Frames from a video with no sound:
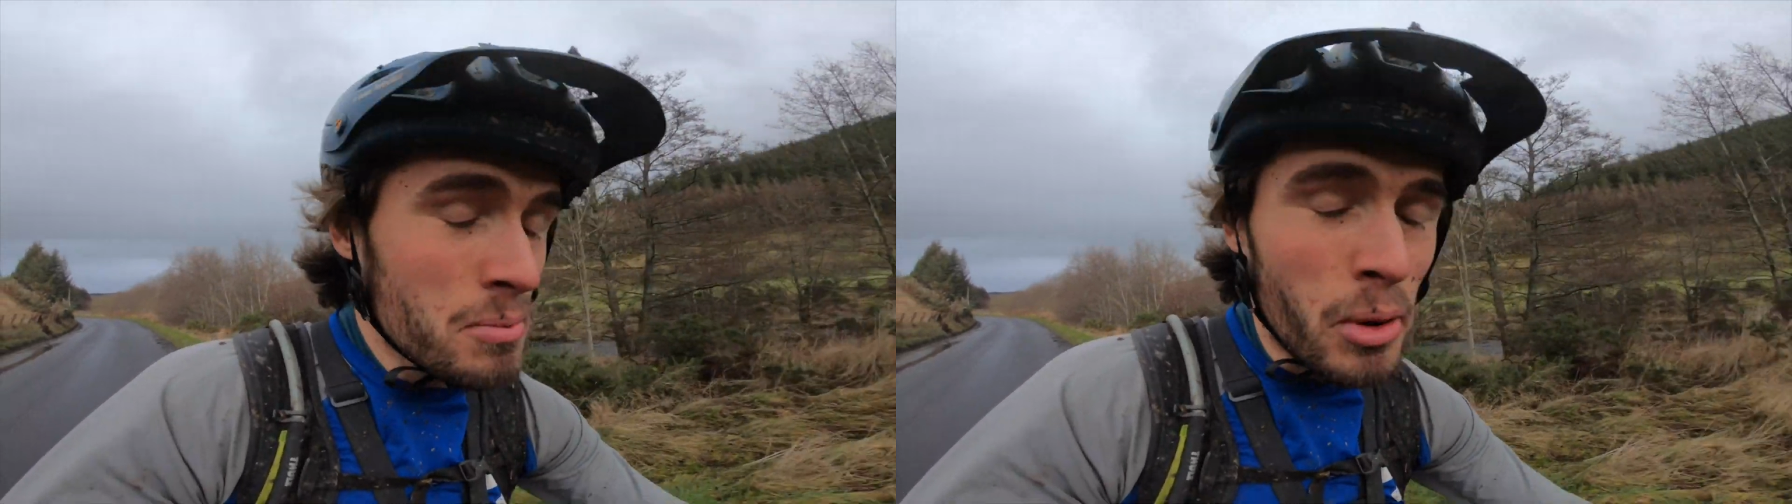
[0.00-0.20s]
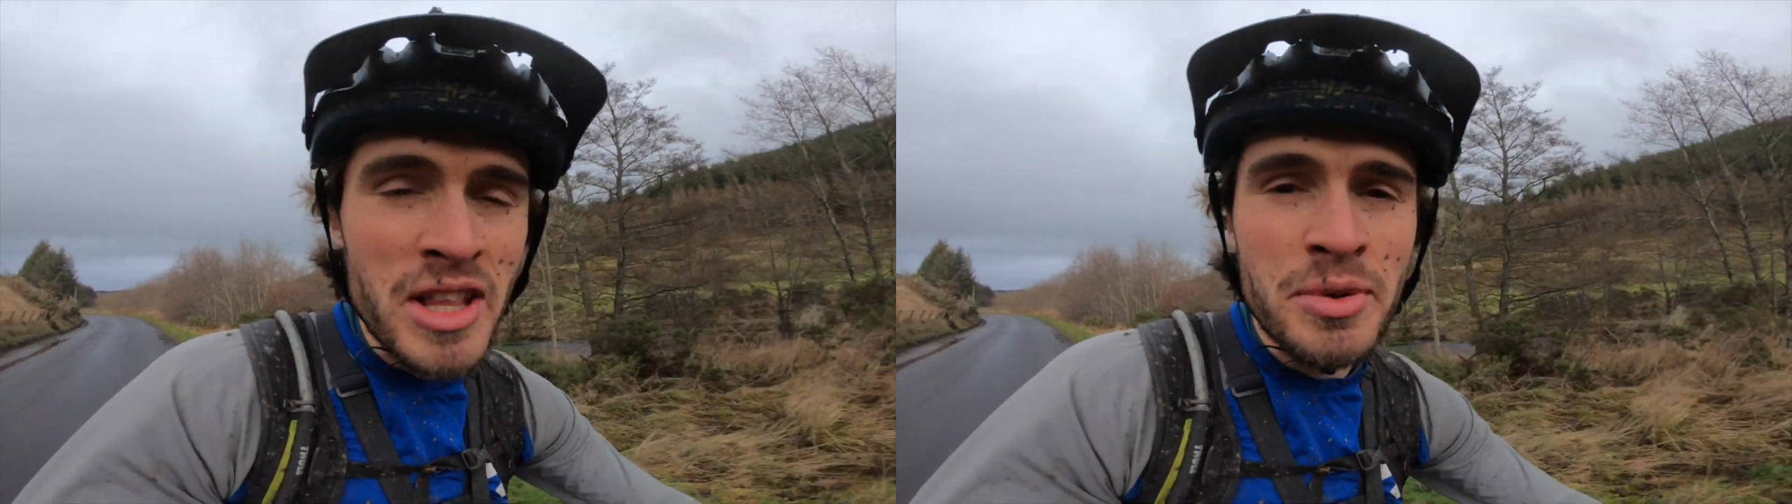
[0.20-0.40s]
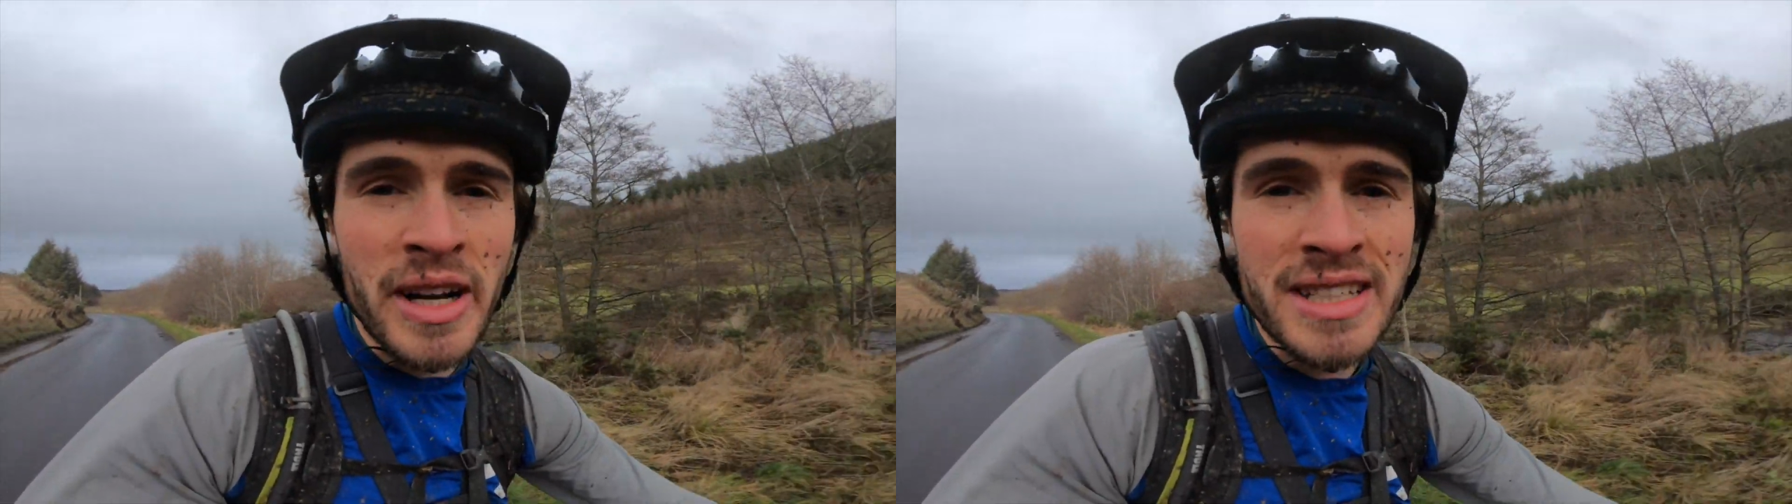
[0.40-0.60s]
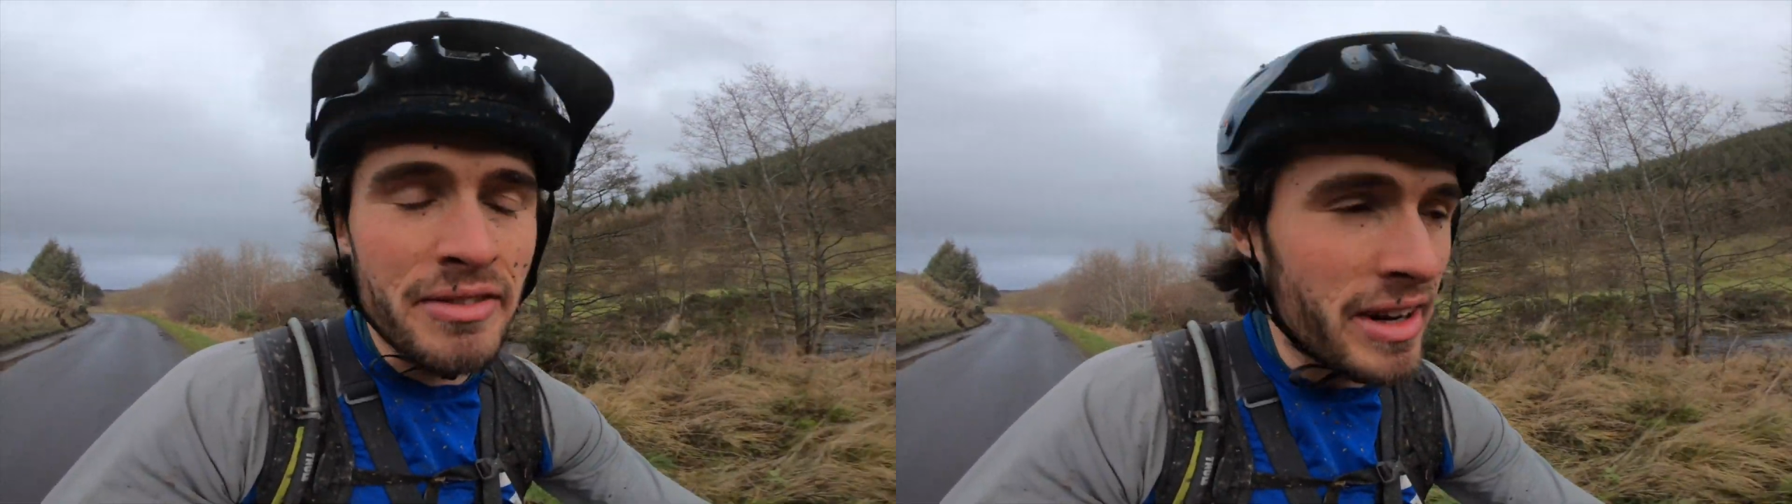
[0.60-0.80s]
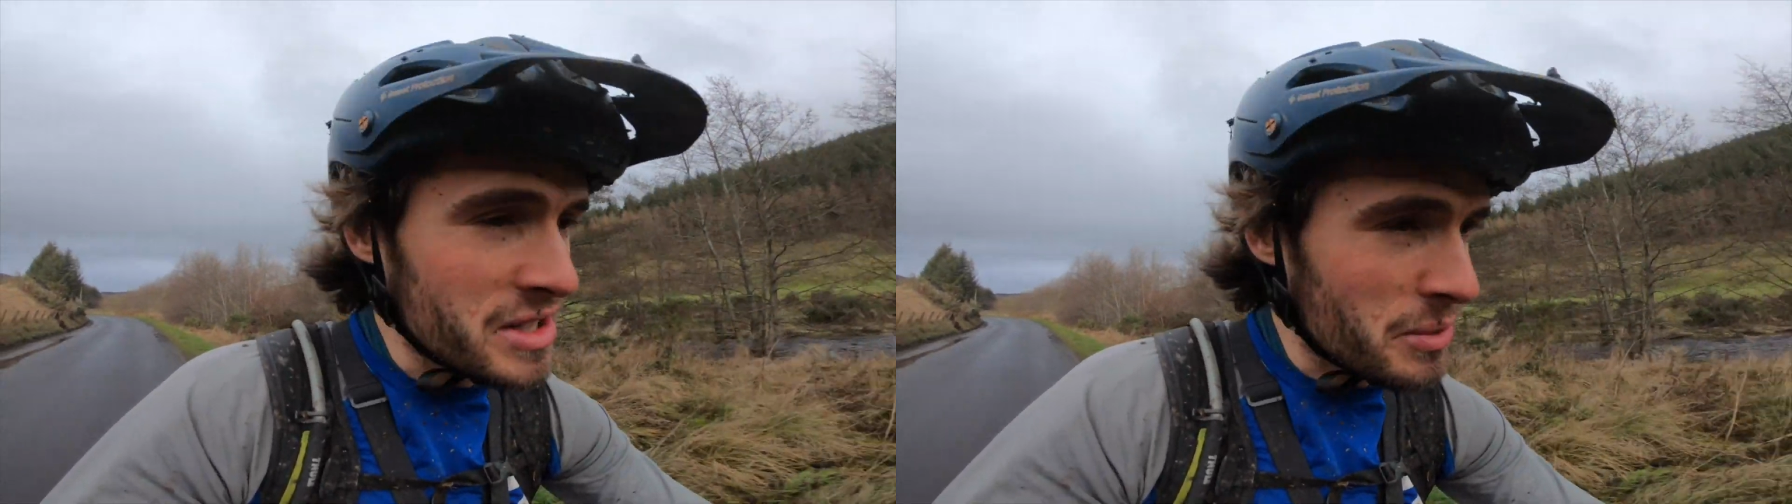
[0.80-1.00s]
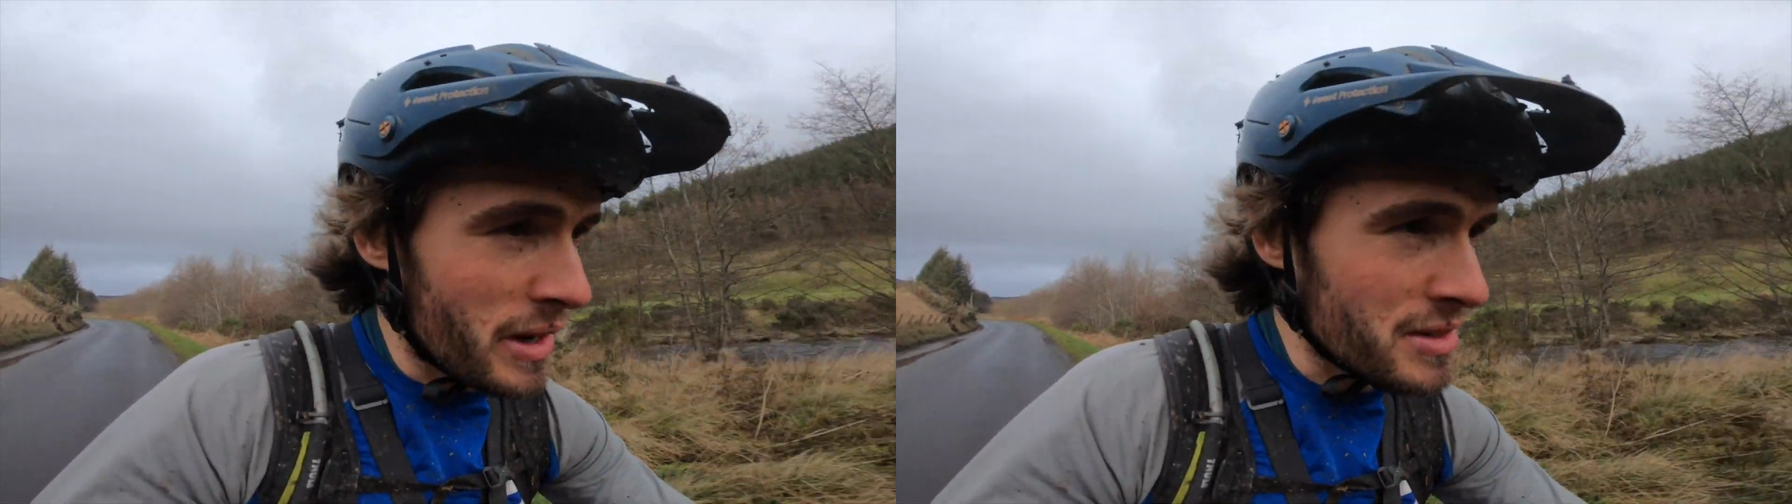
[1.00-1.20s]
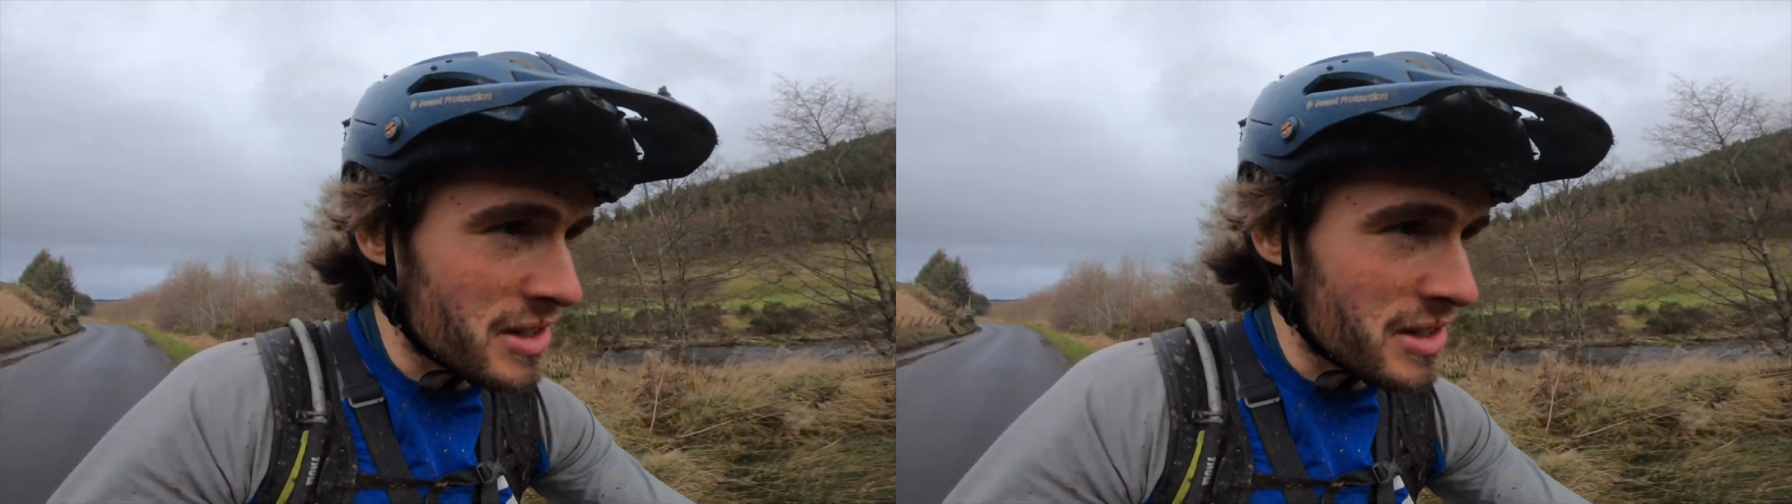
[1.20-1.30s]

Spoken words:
Putting 27-inch wheels